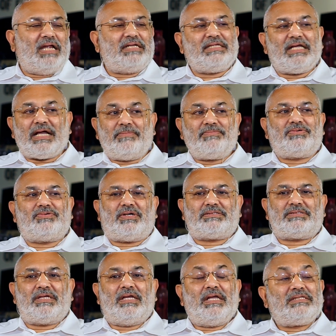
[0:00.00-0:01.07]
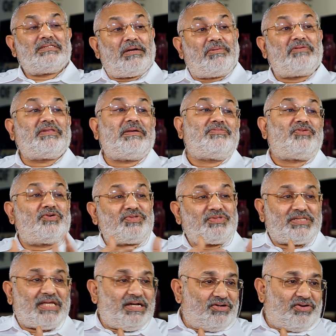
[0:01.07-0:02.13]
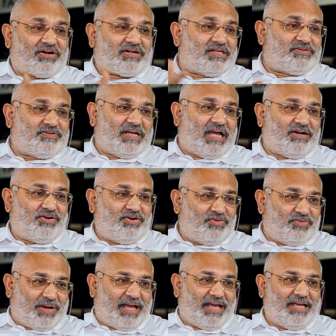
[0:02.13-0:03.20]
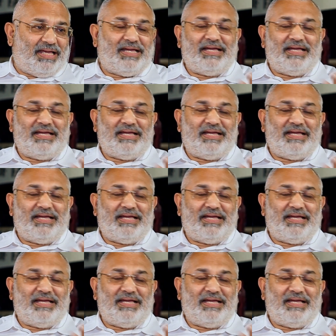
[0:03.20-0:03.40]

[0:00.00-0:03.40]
And they come to us. Some of them go to skin doctors. I don't know why.